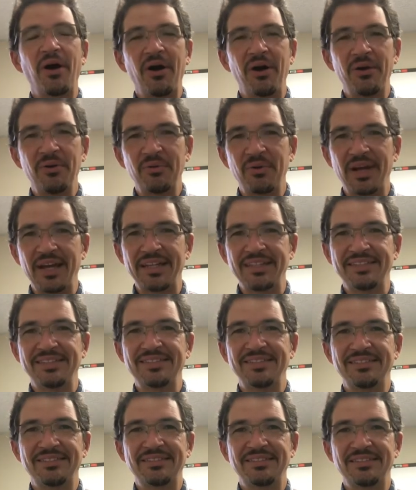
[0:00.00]
all right
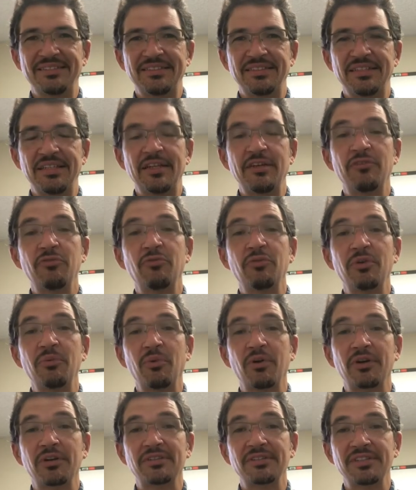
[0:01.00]
if we
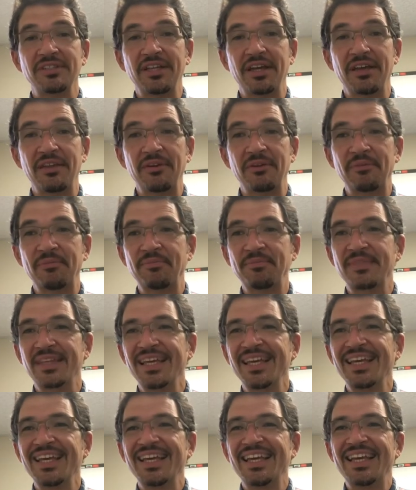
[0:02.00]
work together.
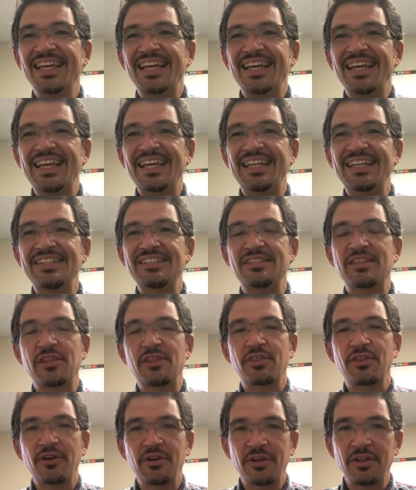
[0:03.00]
It is the
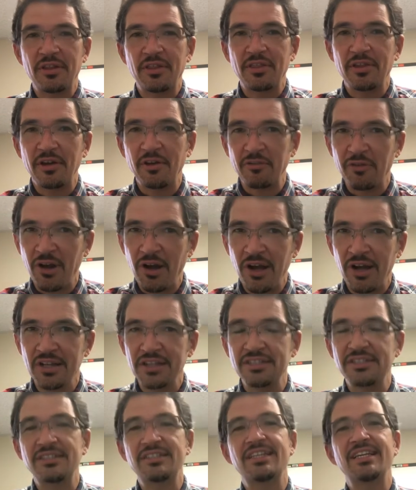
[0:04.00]
30th of
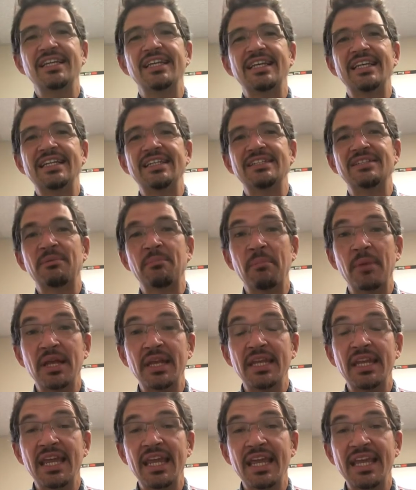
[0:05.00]
August. It is a
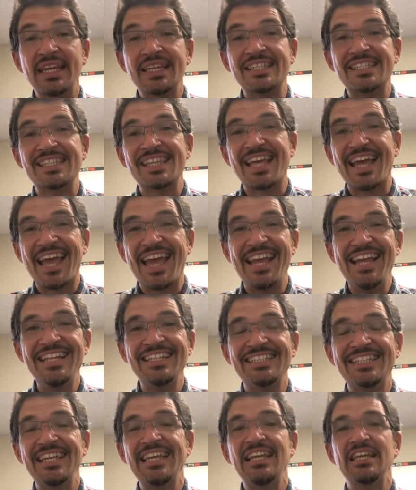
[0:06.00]
Monday. It's the
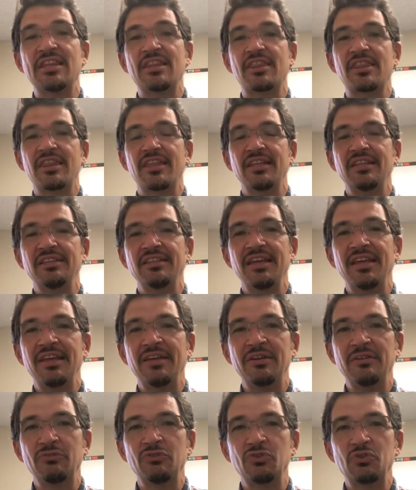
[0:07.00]
18th day
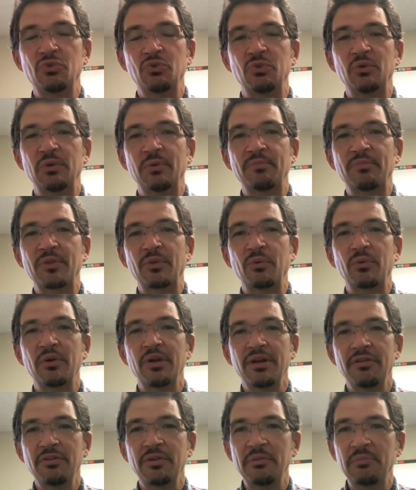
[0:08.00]
of school.
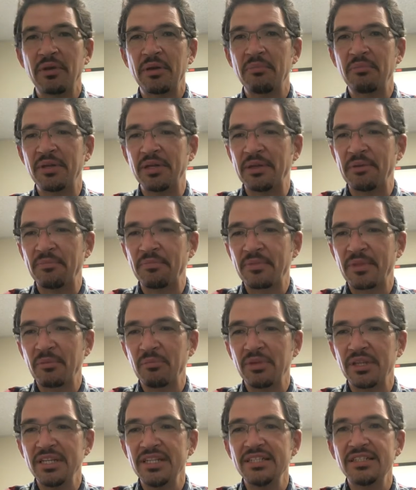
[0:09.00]
Wherever you may be,
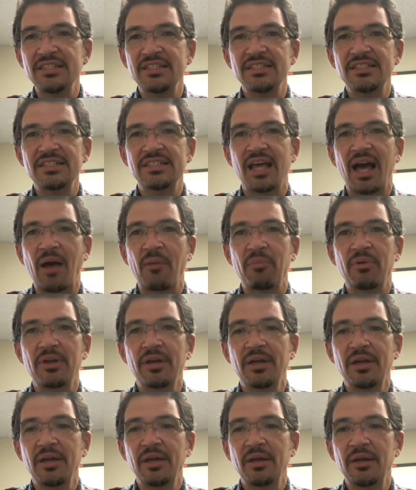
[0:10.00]
please stop.
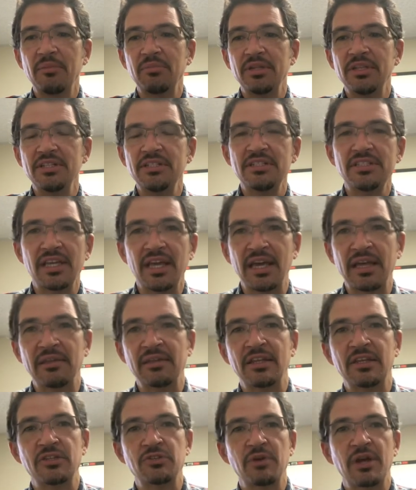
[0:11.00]
Please stand.
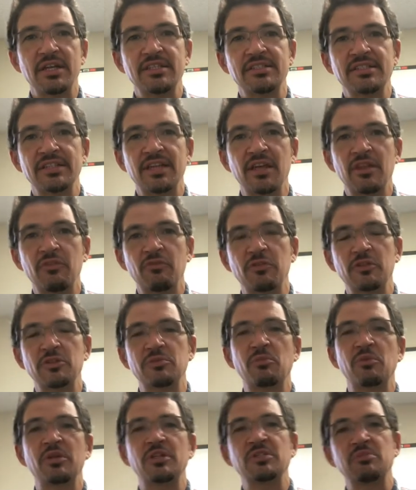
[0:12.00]
Let us rise together for
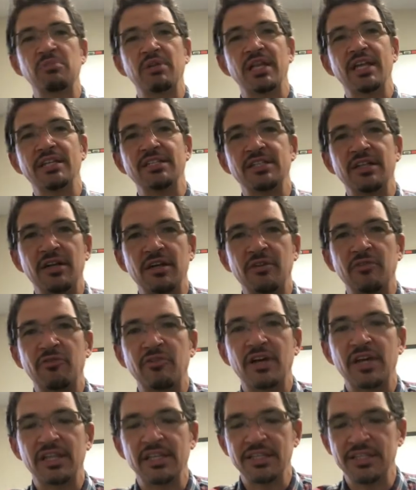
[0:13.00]
this morning's Pledge of
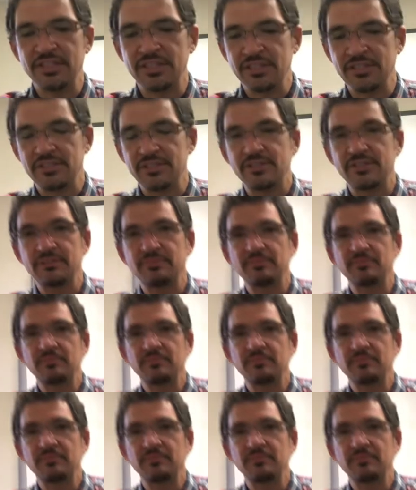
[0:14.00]
Allegiance.